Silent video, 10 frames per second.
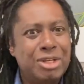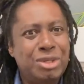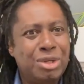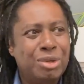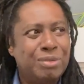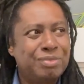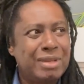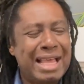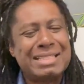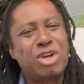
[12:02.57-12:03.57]
you know,
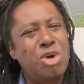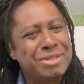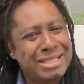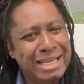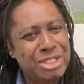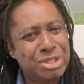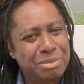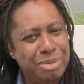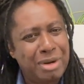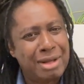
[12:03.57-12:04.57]
as a consolation
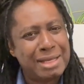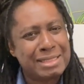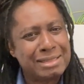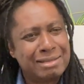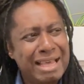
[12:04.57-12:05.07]
prize.